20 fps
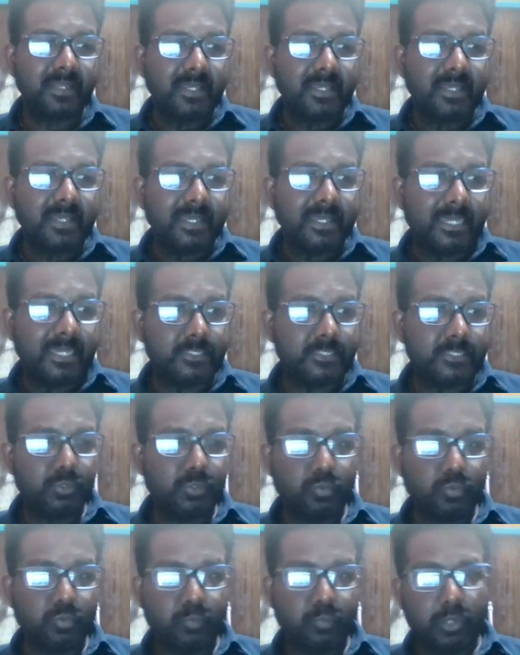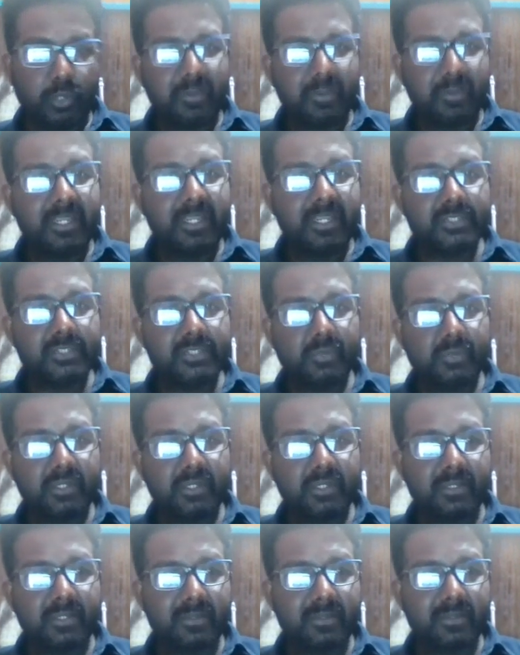as you pull out any
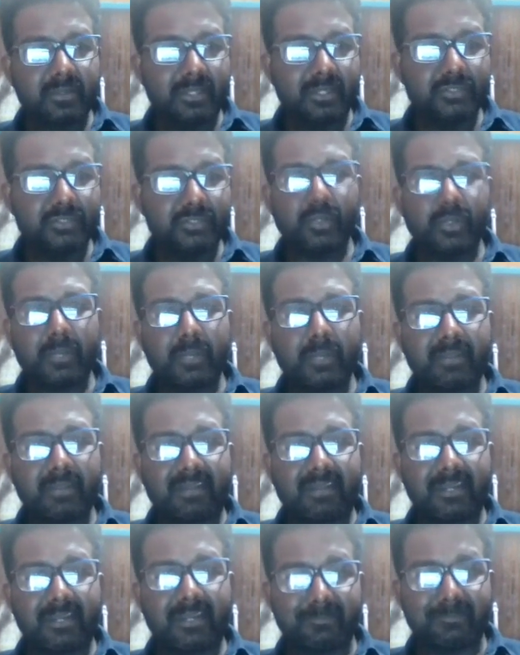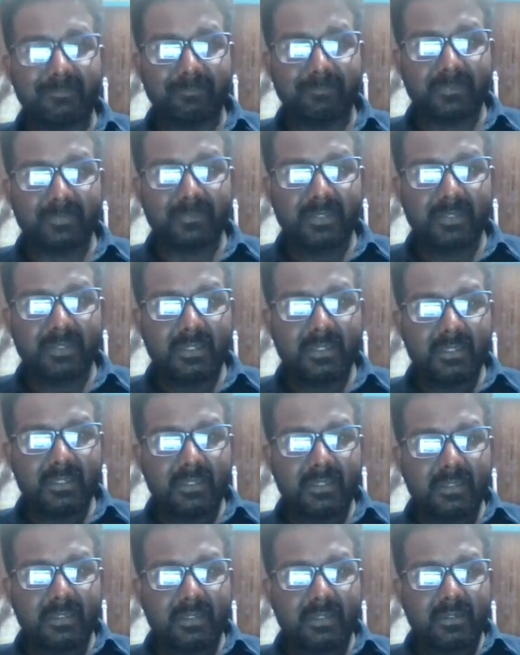student, it should not be random.
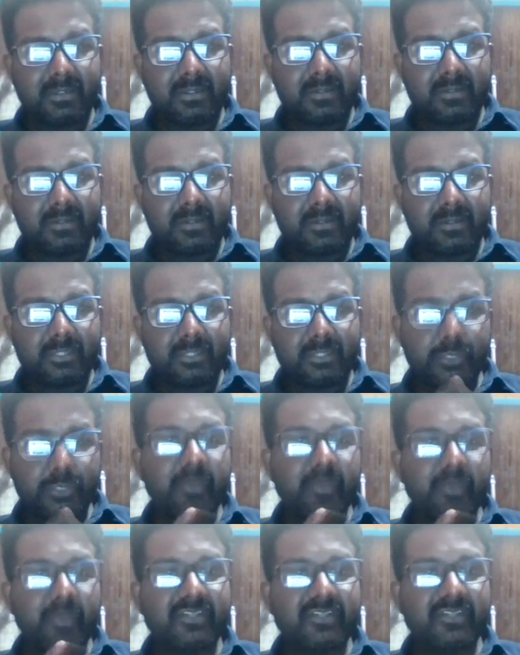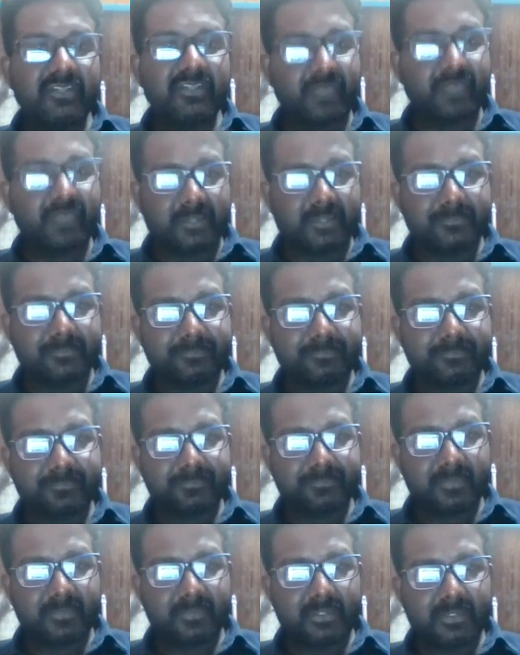It should be specific.
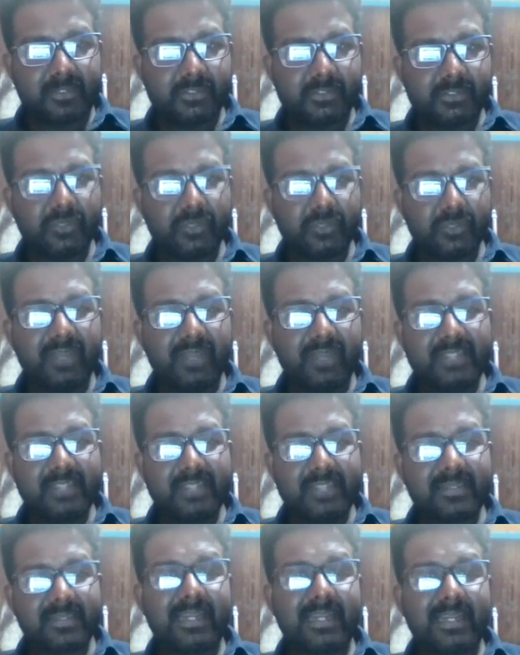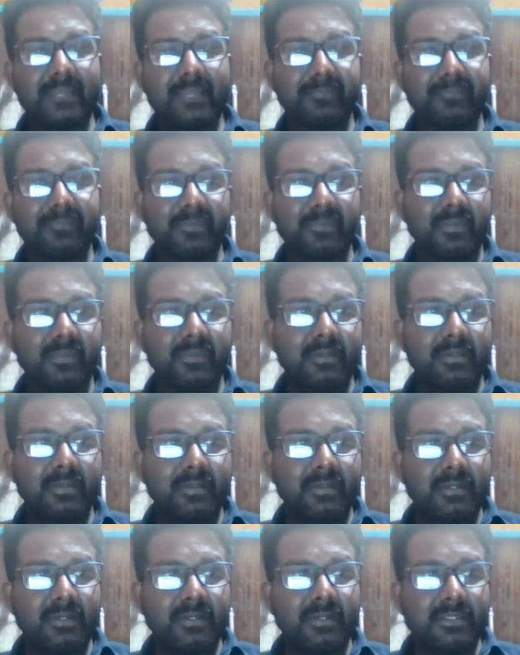So if it is random,
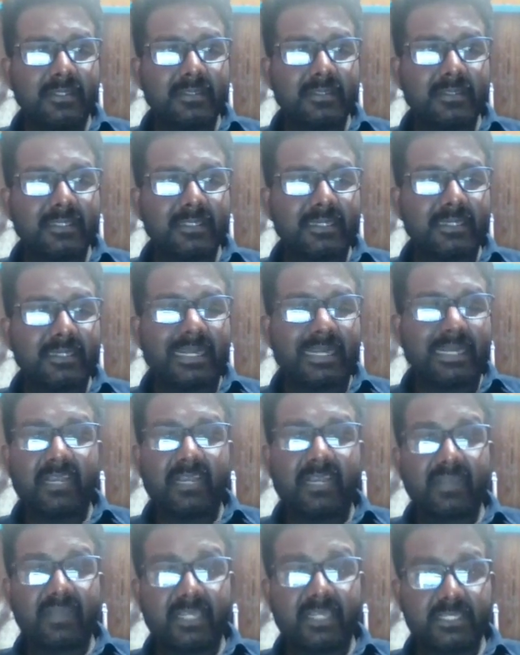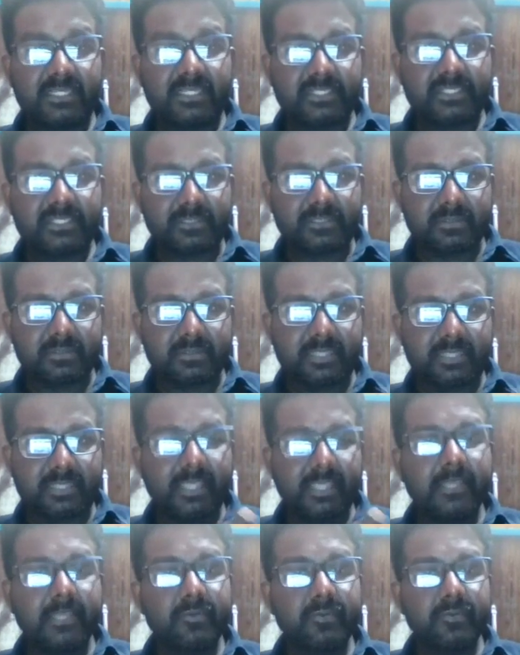the kind of attention they
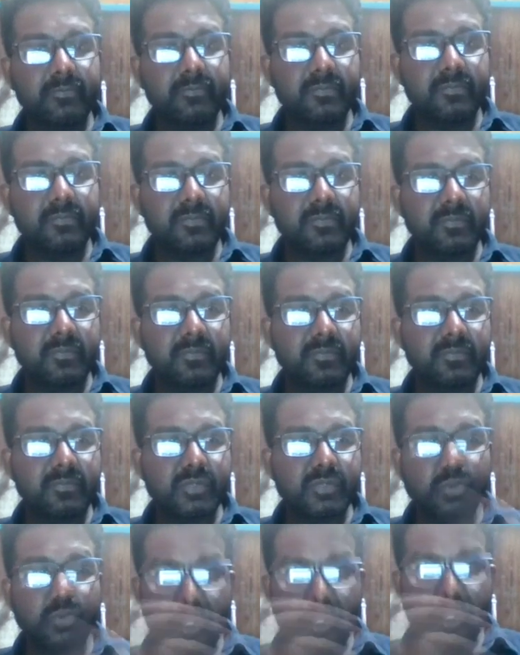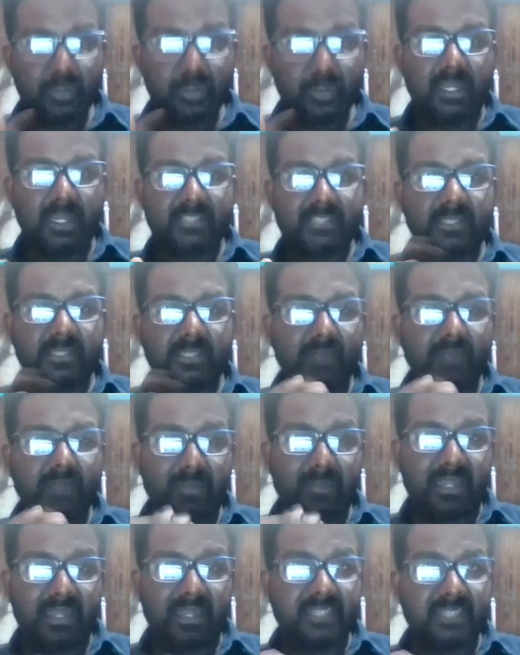give during your lesson will
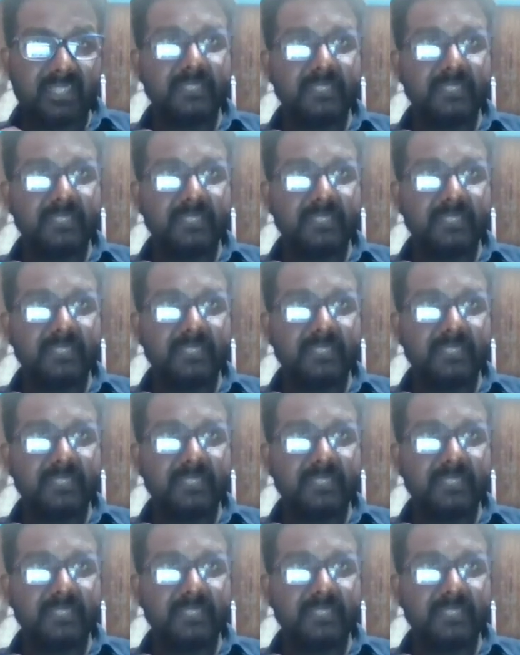be less.